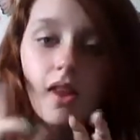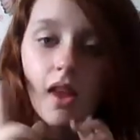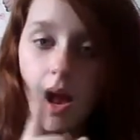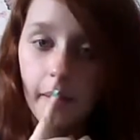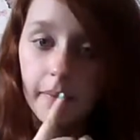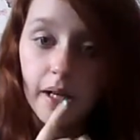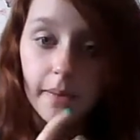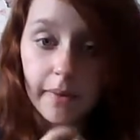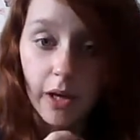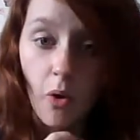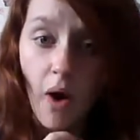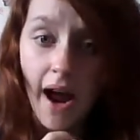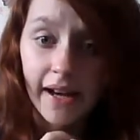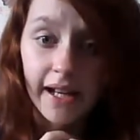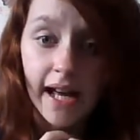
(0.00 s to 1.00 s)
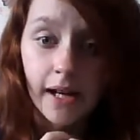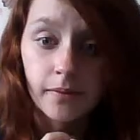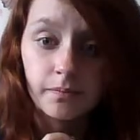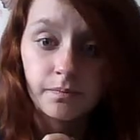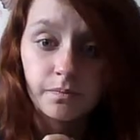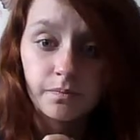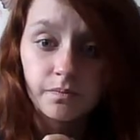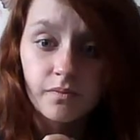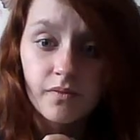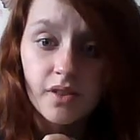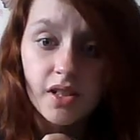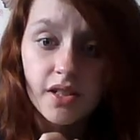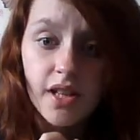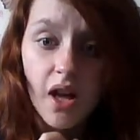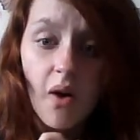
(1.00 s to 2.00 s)
gonna be quiet now.
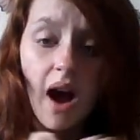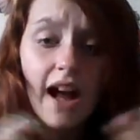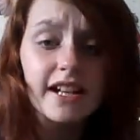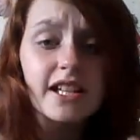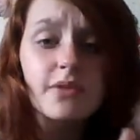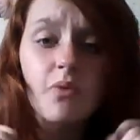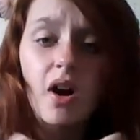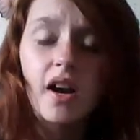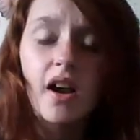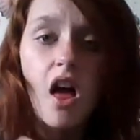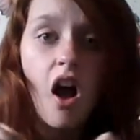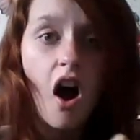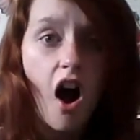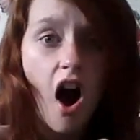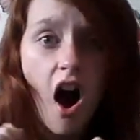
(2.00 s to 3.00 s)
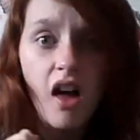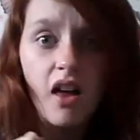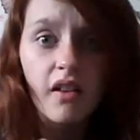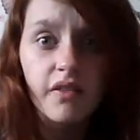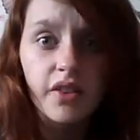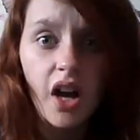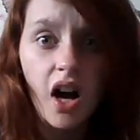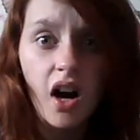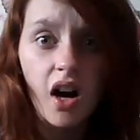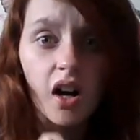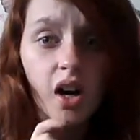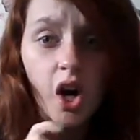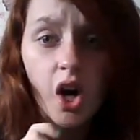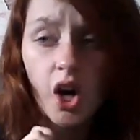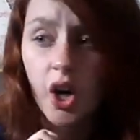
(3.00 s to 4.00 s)
So I just want all of y'all
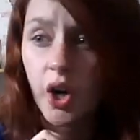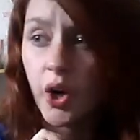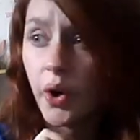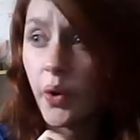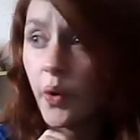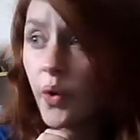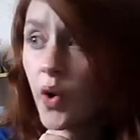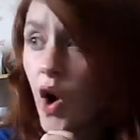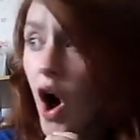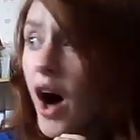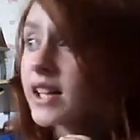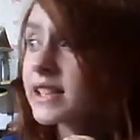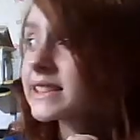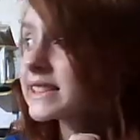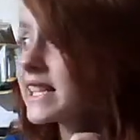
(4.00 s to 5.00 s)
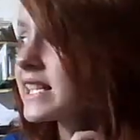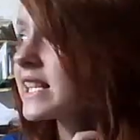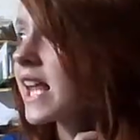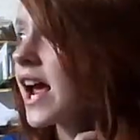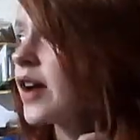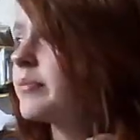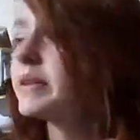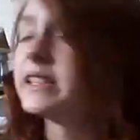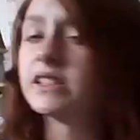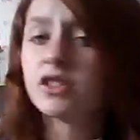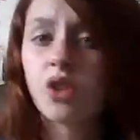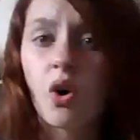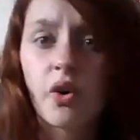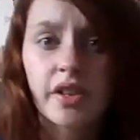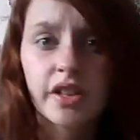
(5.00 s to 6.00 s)
who are sitting there being
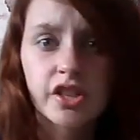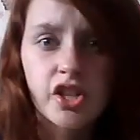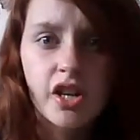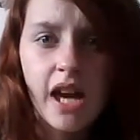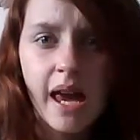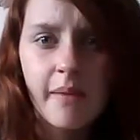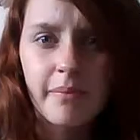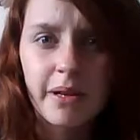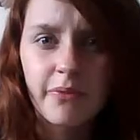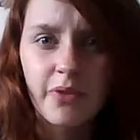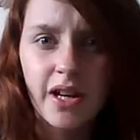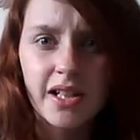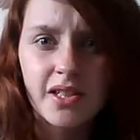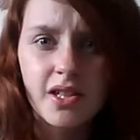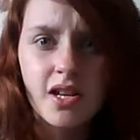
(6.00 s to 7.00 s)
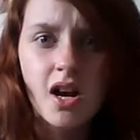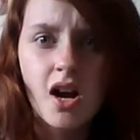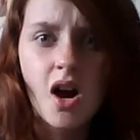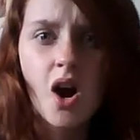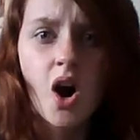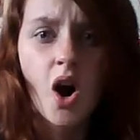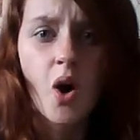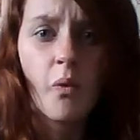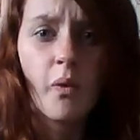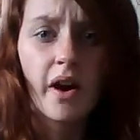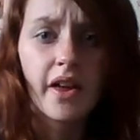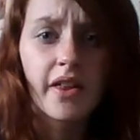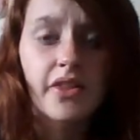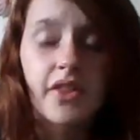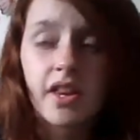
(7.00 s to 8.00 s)
told that you can't be friends
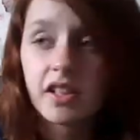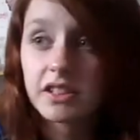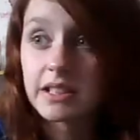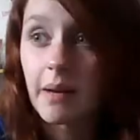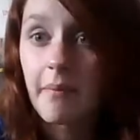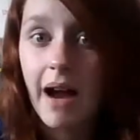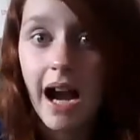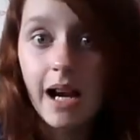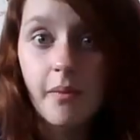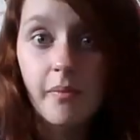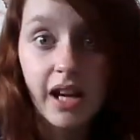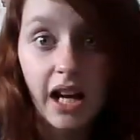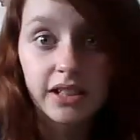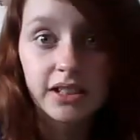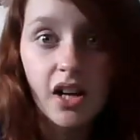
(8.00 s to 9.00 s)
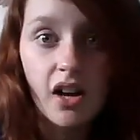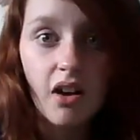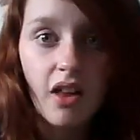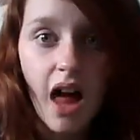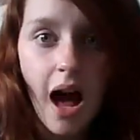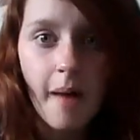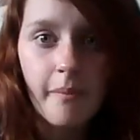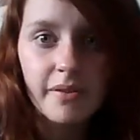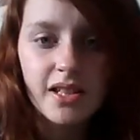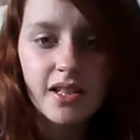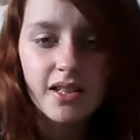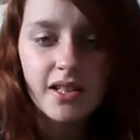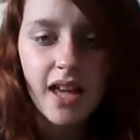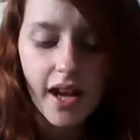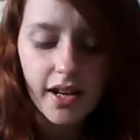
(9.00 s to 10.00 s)
with somebody because they're the opposite
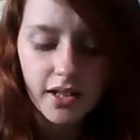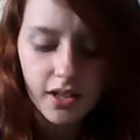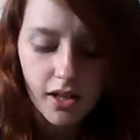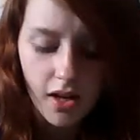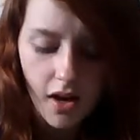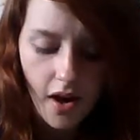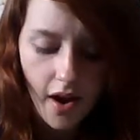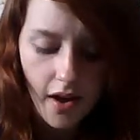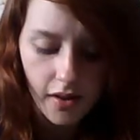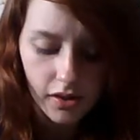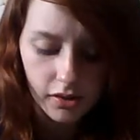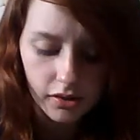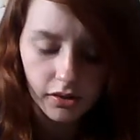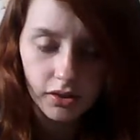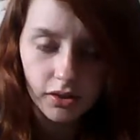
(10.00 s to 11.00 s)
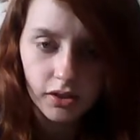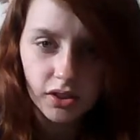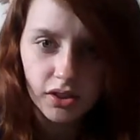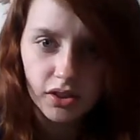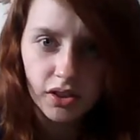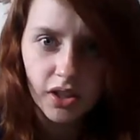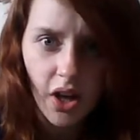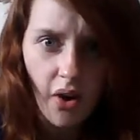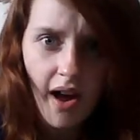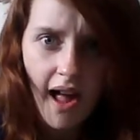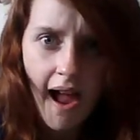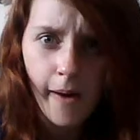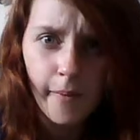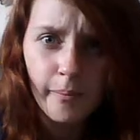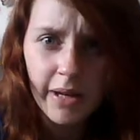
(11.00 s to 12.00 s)
sex, go
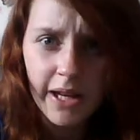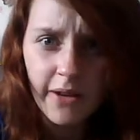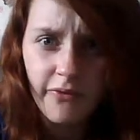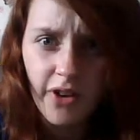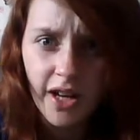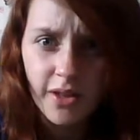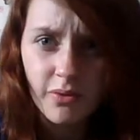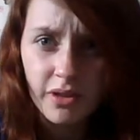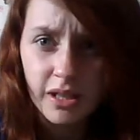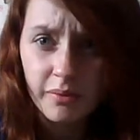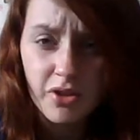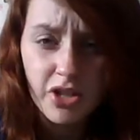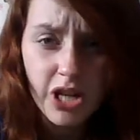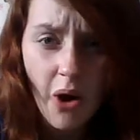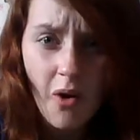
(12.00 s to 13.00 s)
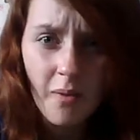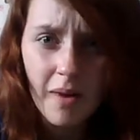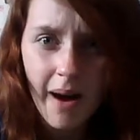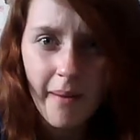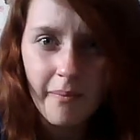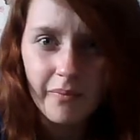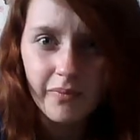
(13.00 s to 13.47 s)
ahead, be friends with them, show them up.